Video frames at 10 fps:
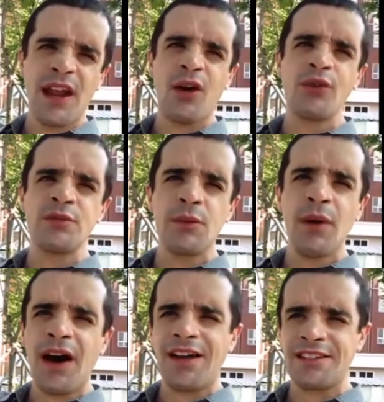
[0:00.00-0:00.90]
not always be
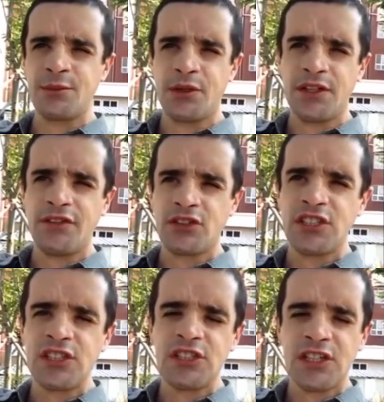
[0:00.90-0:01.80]
possible if you're
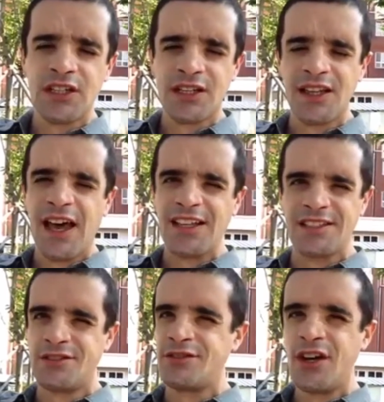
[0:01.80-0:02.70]
teaching in a
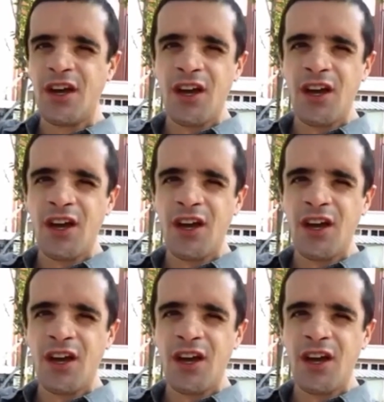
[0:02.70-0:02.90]
class of